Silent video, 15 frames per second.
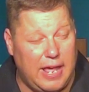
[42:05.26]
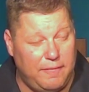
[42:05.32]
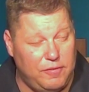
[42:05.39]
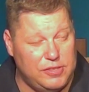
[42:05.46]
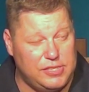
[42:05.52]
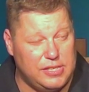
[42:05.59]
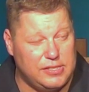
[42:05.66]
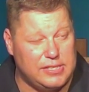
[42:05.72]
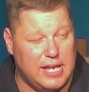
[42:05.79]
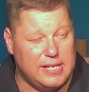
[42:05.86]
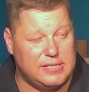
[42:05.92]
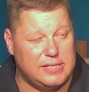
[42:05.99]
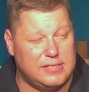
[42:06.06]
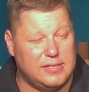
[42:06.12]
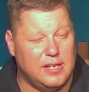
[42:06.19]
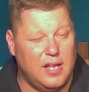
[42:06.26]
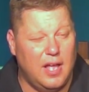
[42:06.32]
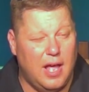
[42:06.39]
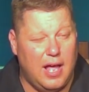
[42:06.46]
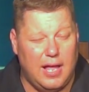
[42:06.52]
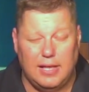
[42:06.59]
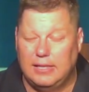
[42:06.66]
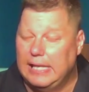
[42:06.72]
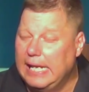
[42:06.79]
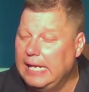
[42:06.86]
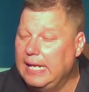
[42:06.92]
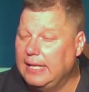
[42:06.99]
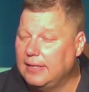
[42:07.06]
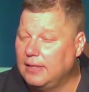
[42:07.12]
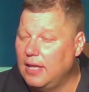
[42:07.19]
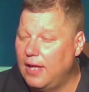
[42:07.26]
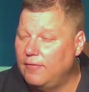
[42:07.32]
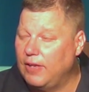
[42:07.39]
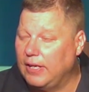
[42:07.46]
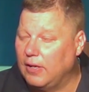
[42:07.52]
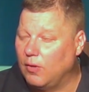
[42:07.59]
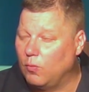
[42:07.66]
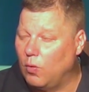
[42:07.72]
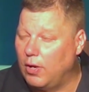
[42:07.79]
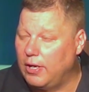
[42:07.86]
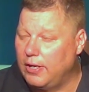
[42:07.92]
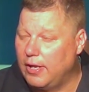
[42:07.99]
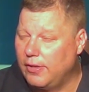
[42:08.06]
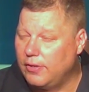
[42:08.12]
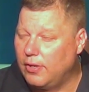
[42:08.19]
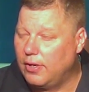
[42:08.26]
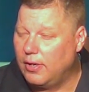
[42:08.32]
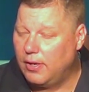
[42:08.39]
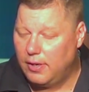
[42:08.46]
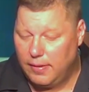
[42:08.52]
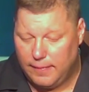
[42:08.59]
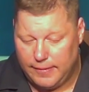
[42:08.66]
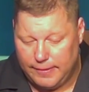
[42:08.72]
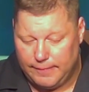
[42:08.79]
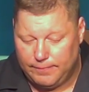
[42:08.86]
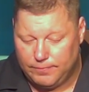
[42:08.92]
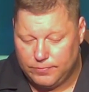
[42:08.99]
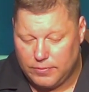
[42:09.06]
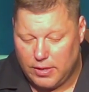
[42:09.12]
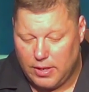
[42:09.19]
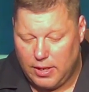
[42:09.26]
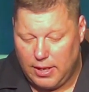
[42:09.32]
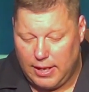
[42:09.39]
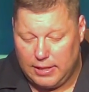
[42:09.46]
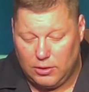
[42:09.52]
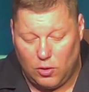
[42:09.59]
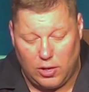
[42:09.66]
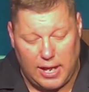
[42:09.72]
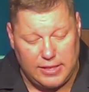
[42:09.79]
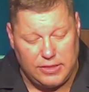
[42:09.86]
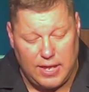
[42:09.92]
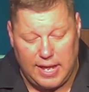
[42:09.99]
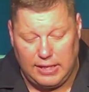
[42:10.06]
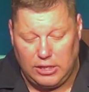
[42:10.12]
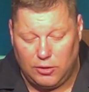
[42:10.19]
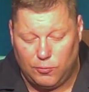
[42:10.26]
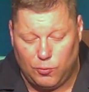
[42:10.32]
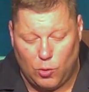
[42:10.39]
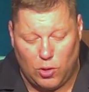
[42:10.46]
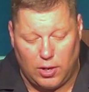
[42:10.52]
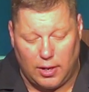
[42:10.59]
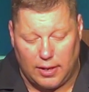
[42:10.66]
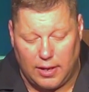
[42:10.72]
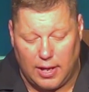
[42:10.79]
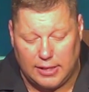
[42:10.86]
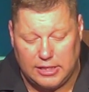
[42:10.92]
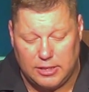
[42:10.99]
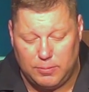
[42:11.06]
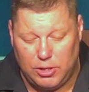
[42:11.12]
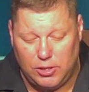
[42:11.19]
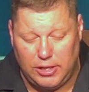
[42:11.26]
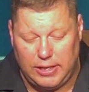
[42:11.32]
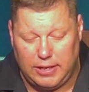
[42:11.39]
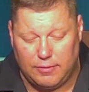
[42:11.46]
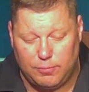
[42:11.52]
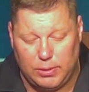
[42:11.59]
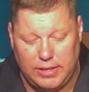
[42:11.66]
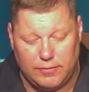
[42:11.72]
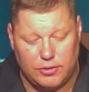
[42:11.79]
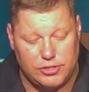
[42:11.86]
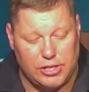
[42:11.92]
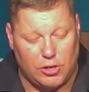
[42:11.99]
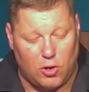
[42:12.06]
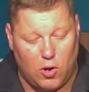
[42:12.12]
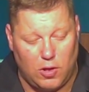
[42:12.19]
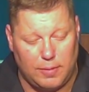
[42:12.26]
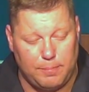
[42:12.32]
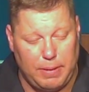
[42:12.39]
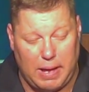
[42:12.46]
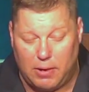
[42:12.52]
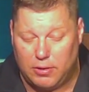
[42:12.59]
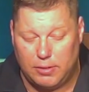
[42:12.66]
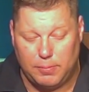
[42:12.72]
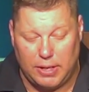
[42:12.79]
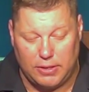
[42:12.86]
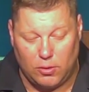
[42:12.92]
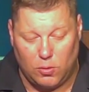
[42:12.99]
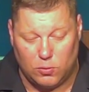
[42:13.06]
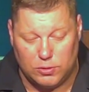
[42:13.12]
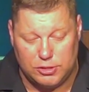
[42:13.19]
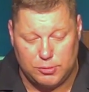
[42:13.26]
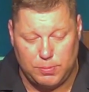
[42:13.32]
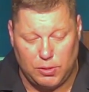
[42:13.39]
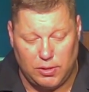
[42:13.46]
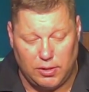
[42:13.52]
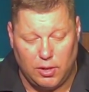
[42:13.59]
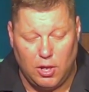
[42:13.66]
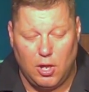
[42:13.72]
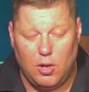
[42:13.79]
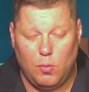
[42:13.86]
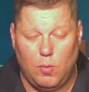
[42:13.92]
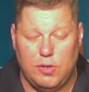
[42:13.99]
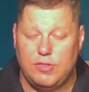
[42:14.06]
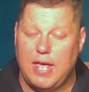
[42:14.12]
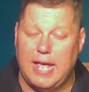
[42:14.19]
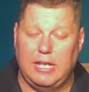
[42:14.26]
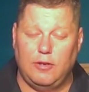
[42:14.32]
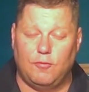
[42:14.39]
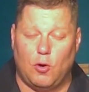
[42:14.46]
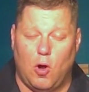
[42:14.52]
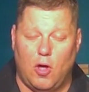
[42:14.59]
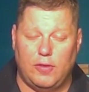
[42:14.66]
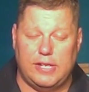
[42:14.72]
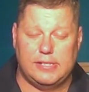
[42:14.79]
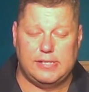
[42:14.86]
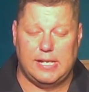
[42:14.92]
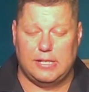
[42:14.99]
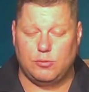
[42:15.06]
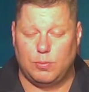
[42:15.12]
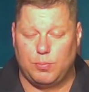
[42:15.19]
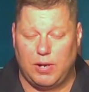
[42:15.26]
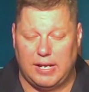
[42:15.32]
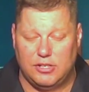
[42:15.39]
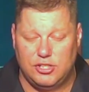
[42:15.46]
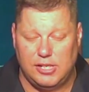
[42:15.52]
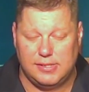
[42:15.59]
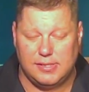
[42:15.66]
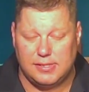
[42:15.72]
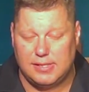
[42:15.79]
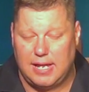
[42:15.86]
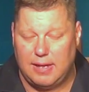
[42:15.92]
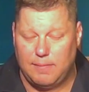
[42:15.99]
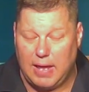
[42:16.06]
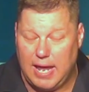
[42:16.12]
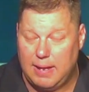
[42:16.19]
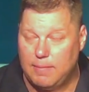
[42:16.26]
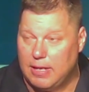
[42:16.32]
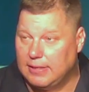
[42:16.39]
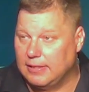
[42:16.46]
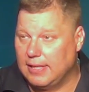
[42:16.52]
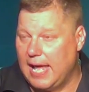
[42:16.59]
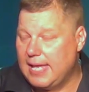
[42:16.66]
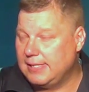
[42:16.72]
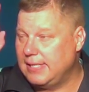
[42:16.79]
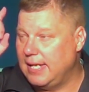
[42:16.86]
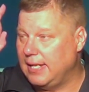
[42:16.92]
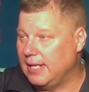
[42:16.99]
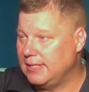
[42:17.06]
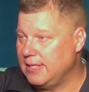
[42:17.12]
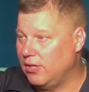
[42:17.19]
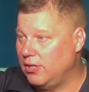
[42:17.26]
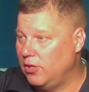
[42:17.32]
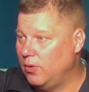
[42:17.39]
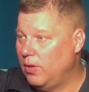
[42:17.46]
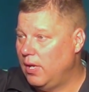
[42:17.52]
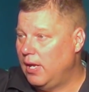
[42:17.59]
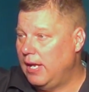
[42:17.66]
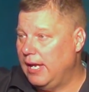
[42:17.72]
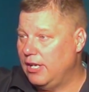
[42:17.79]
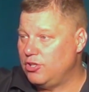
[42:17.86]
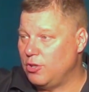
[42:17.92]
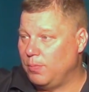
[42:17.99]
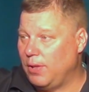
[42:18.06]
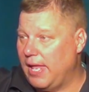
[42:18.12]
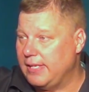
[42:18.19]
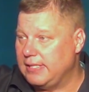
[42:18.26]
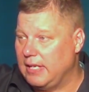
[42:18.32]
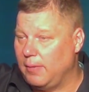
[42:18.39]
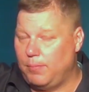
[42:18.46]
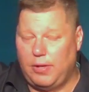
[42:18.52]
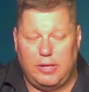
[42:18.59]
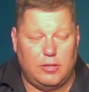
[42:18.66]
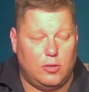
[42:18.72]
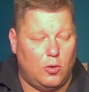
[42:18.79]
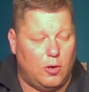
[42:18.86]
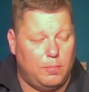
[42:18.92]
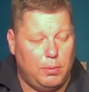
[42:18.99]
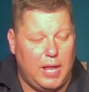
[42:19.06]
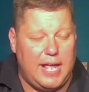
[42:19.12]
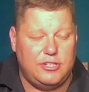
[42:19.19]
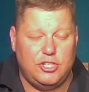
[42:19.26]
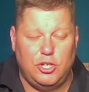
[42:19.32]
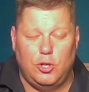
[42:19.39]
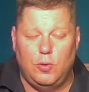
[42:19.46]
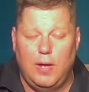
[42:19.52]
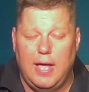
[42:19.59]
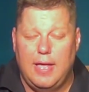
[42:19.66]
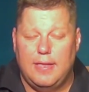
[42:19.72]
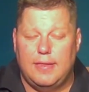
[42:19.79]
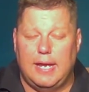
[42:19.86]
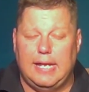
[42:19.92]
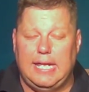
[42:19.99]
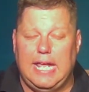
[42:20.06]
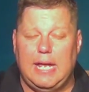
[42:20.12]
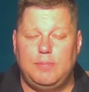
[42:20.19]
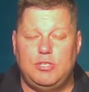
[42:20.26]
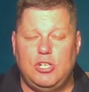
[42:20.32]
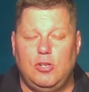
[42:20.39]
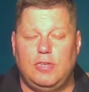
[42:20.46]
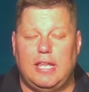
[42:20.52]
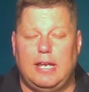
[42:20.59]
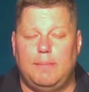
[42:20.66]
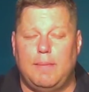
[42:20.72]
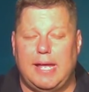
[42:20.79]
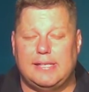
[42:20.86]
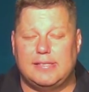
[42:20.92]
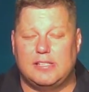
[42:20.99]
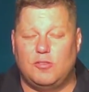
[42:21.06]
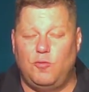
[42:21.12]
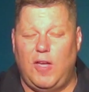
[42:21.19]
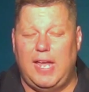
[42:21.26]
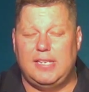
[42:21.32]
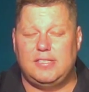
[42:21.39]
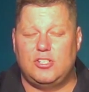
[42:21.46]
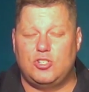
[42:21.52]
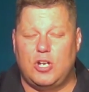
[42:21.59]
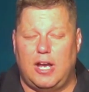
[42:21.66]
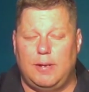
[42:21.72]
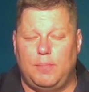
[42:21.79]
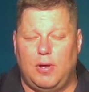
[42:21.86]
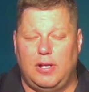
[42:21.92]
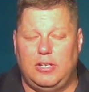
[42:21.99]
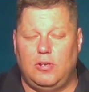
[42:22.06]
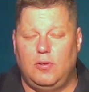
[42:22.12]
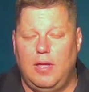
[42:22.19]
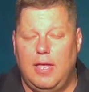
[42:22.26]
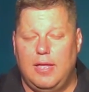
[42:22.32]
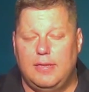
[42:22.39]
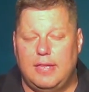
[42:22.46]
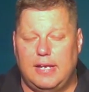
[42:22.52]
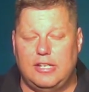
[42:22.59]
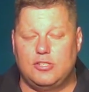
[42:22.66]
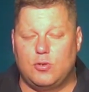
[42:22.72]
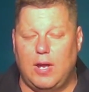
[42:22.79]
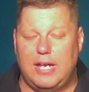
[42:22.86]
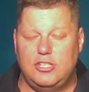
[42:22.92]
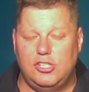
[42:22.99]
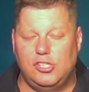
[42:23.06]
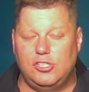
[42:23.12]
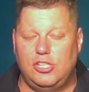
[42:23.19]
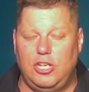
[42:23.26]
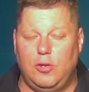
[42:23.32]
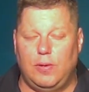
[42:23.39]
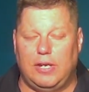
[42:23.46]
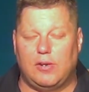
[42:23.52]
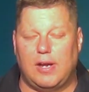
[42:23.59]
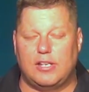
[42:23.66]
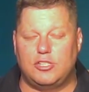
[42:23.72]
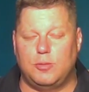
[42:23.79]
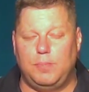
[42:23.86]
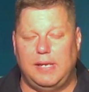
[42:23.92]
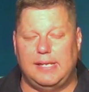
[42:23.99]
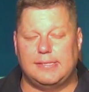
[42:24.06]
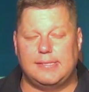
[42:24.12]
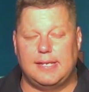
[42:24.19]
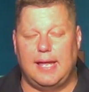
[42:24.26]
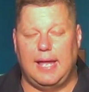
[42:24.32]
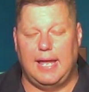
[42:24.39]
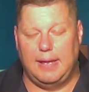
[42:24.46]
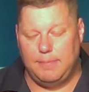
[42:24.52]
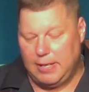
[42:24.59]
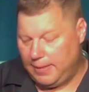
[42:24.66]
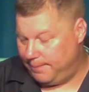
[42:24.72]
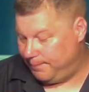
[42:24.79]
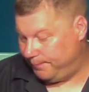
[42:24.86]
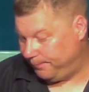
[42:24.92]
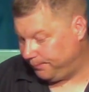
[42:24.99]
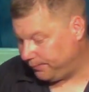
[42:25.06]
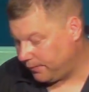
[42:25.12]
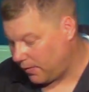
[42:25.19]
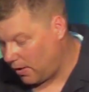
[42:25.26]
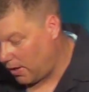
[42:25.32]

in Ephesus as it's uh, leading and loving one another. And Lord, I thank you for a, community of believers that are all empowered by the Holy Spirit. We thank you for all these things. We pray in Jesus' name. Amen. The last thing I tell you is your blessing. I pray the Lord bless you, that He keeps you, that He makes His face to shine upon you, that He's gracious to you, and He grants you peace. Amen.